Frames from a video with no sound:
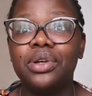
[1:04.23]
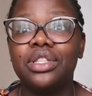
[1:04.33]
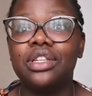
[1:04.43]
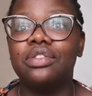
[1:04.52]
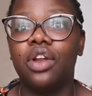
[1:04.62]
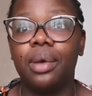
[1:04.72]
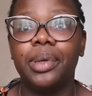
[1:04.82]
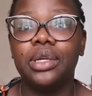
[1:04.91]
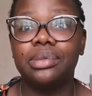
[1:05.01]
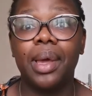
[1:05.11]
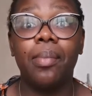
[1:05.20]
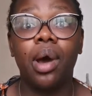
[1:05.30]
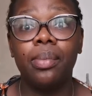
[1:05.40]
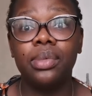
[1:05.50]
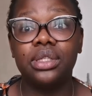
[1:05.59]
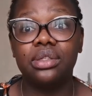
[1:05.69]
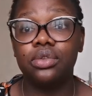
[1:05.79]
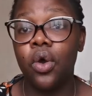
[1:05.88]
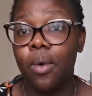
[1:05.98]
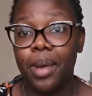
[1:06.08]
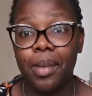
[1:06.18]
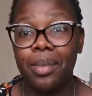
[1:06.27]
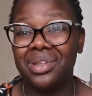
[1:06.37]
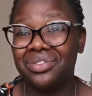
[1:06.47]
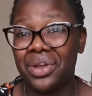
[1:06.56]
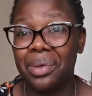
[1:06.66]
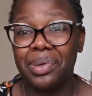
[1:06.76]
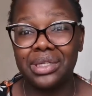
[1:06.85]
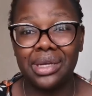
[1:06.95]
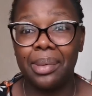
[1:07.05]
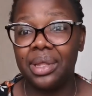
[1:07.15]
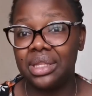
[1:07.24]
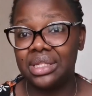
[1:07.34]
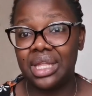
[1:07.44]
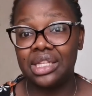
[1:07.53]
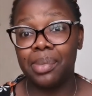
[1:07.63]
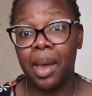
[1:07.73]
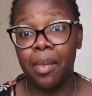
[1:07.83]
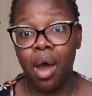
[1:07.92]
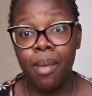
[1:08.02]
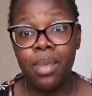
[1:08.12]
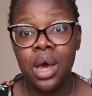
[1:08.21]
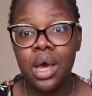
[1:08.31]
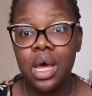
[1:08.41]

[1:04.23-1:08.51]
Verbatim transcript: post this vlog because my mom is yo my mom is very particular about these things my mom